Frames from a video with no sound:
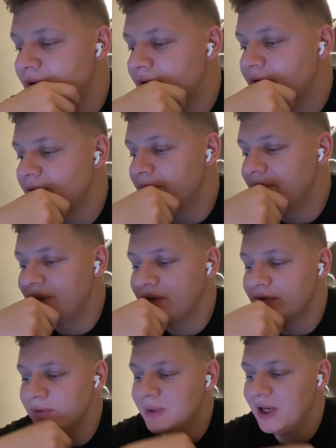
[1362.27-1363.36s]
We're
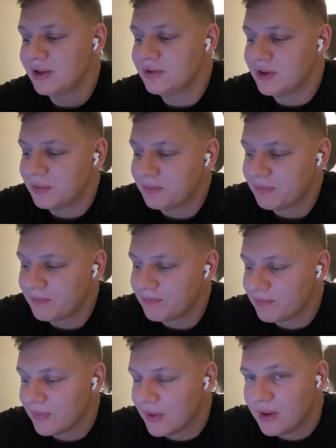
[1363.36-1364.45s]
competing from Latvia.
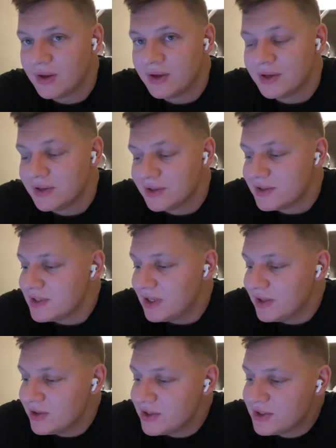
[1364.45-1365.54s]

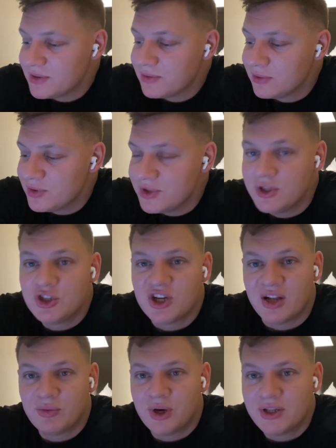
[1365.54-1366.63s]
Sanders, who's in the
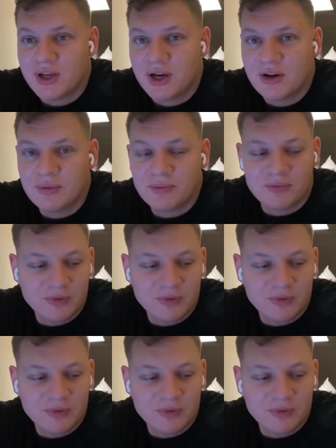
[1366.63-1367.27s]
chat right now,